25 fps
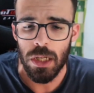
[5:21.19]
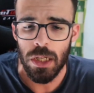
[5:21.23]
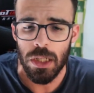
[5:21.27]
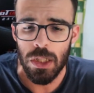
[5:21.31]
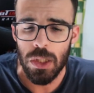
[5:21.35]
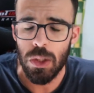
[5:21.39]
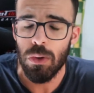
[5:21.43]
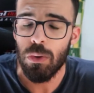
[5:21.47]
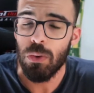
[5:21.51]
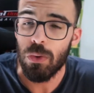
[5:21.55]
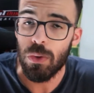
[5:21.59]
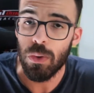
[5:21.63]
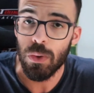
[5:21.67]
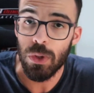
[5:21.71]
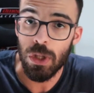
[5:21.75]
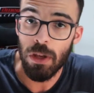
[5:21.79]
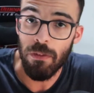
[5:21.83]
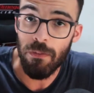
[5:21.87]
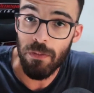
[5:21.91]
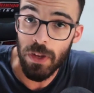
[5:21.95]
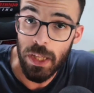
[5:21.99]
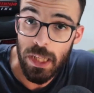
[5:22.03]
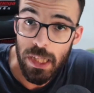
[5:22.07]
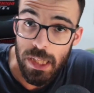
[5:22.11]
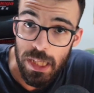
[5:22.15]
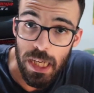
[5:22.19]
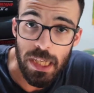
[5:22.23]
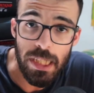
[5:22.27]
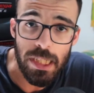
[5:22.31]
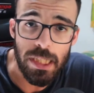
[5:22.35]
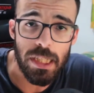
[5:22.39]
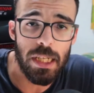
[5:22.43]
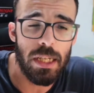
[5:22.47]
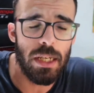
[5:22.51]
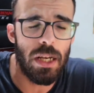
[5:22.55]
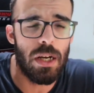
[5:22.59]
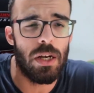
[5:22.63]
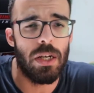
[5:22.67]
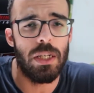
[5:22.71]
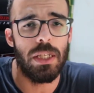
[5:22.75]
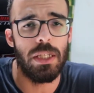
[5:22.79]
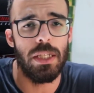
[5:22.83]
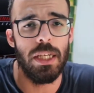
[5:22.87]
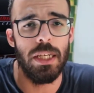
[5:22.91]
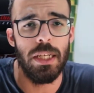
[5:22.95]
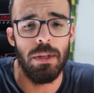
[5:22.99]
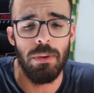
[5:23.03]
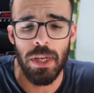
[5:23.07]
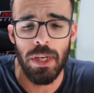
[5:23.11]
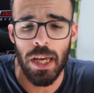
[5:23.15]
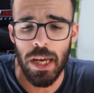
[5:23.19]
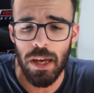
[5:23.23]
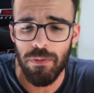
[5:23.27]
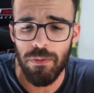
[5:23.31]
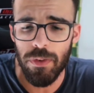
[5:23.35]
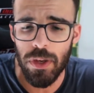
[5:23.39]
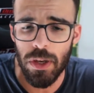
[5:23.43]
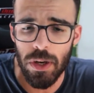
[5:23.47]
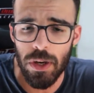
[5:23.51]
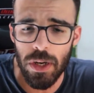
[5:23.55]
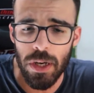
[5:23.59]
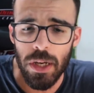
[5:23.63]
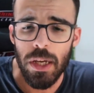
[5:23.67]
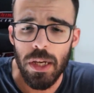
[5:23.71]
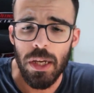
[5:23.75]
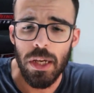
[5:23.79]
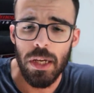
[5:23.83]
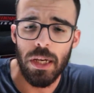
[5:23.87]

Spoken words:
due to the fantastic casting we have here,